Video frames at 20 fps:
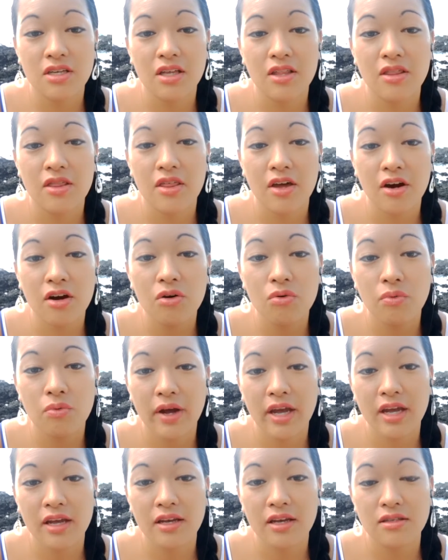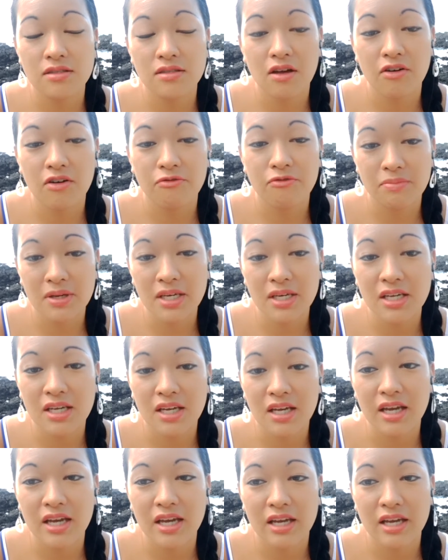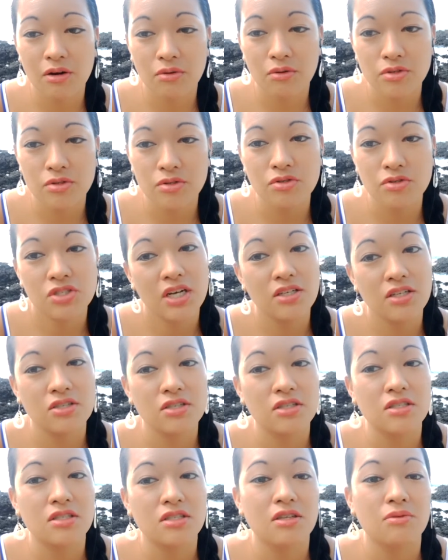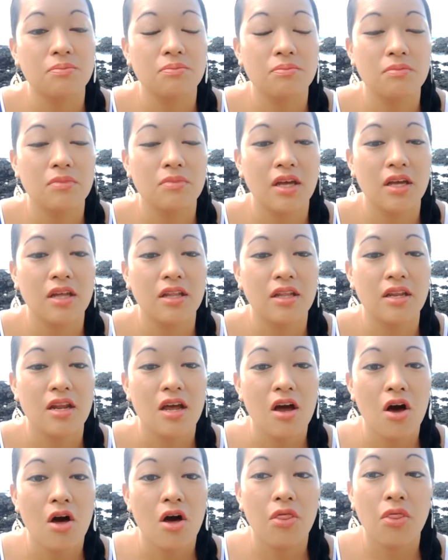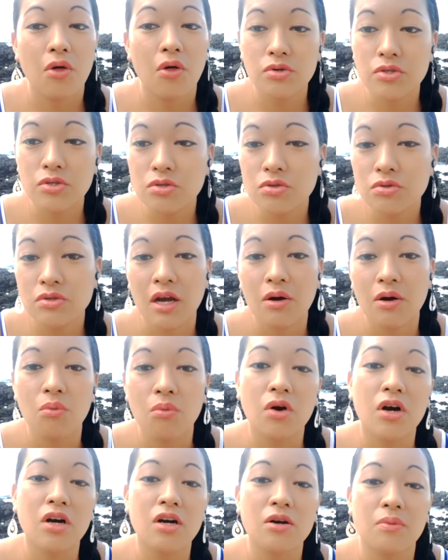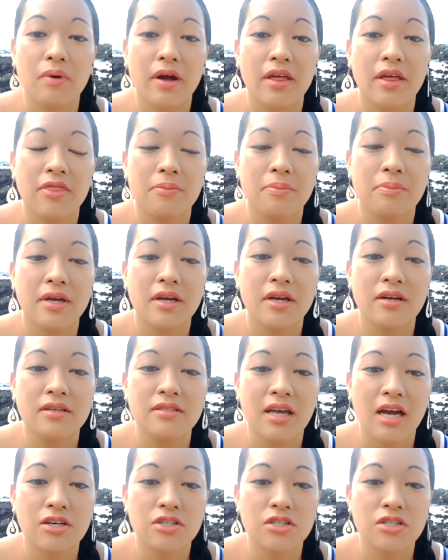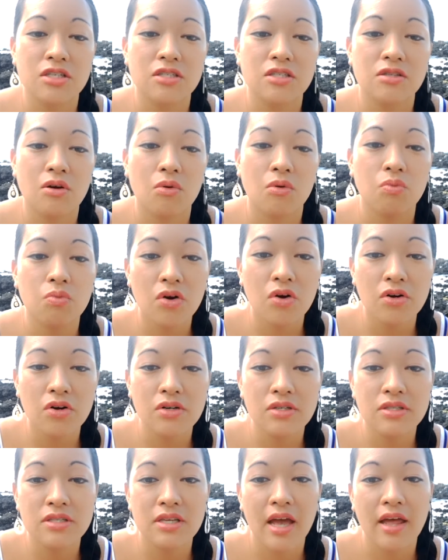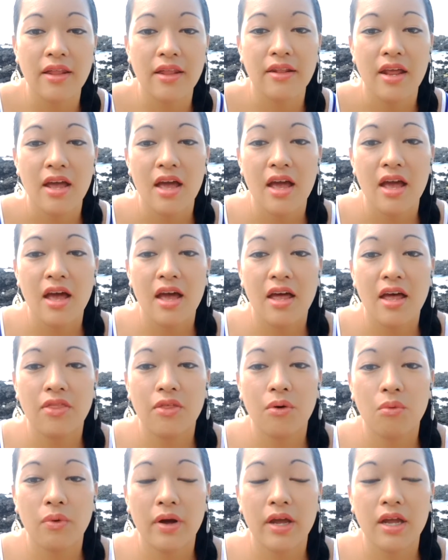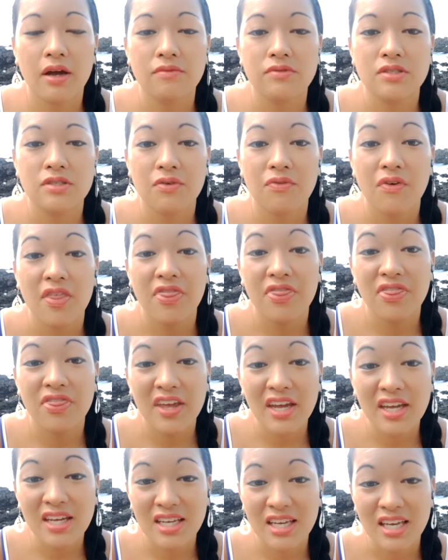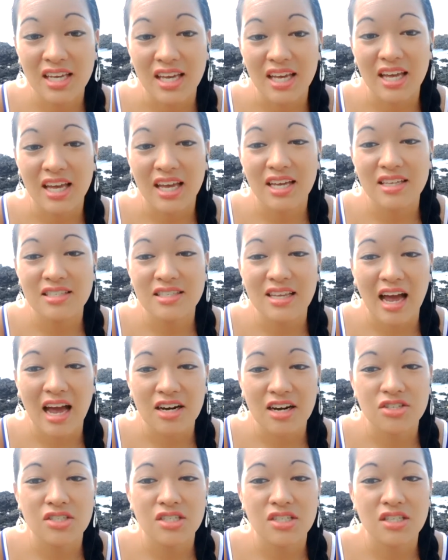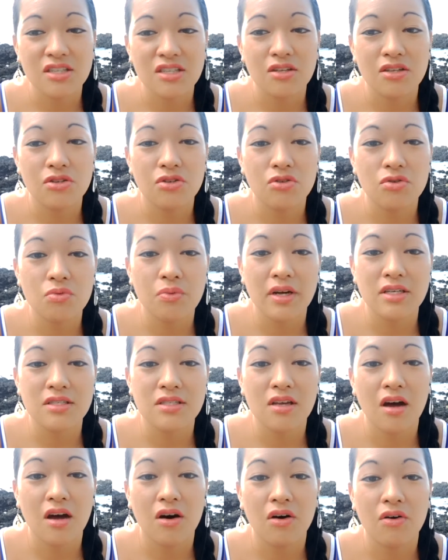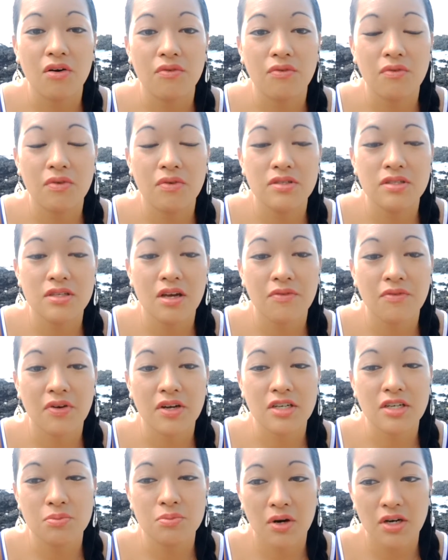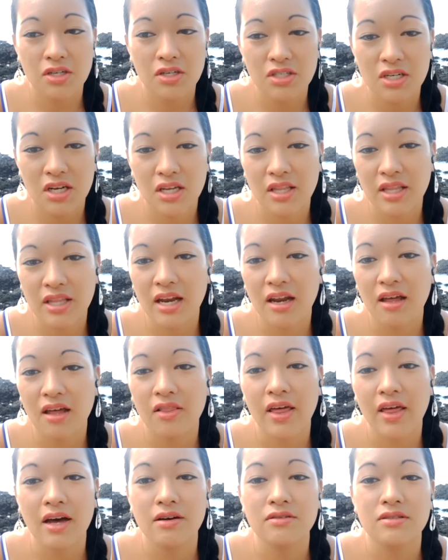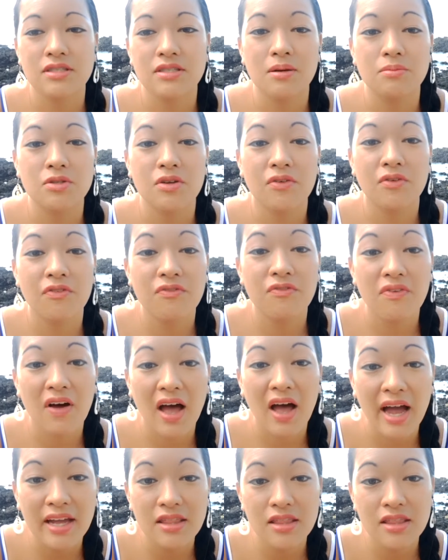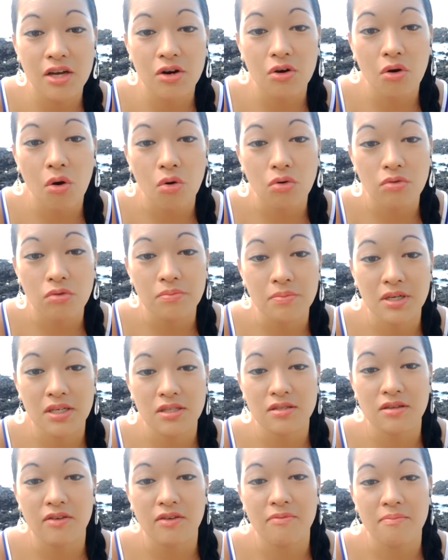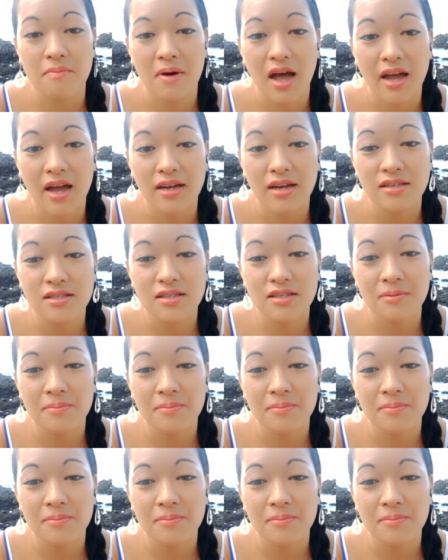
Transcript: in their ways of being, and also changes in those who they work with, because actually it's the words and the way of different thinking is actually the new ways of self-expression that allows them to find their own peace of mind.